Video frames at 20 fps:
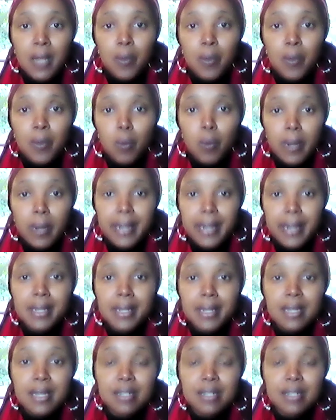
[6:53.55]
The one
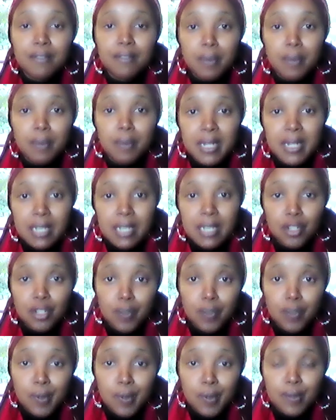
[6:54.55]
is the
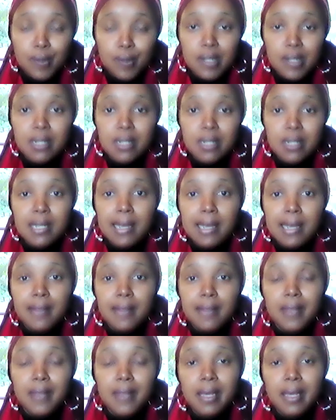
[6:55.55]
fermentation process,
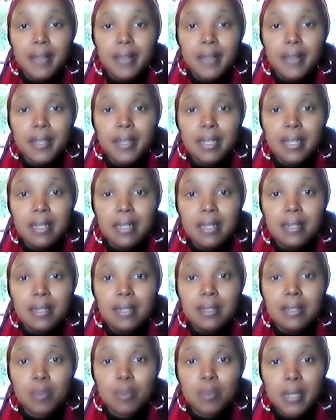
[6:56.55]
and the other
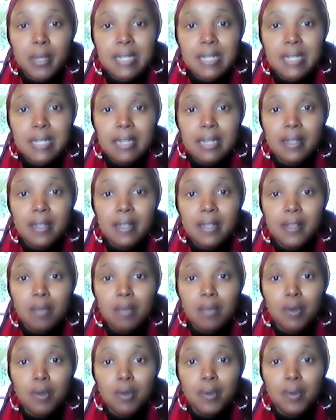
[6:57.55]
is basically the
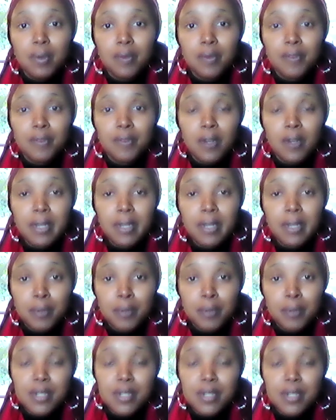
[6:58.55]
thermophilic
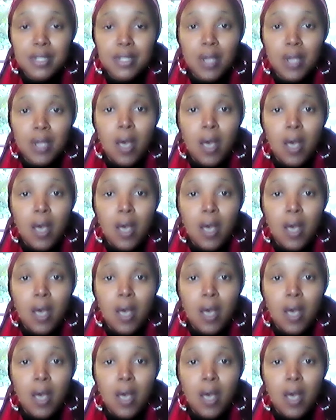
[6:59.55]
process.